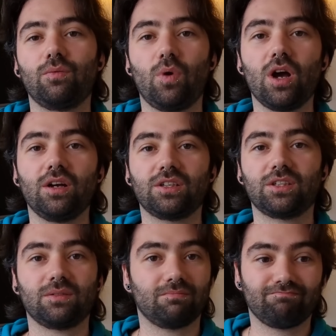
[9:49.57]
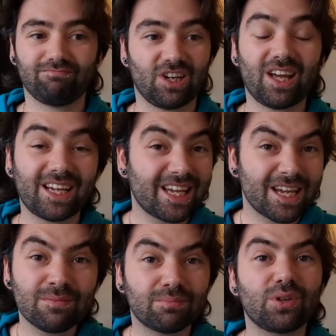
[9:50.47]
works like a
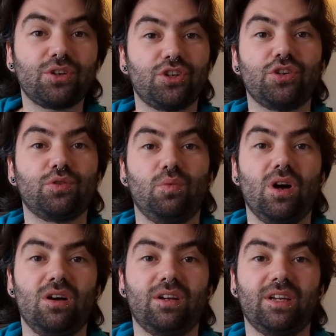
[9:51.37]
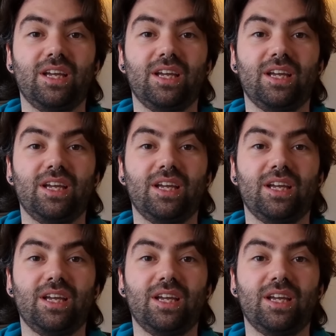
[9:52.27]
hint book should work.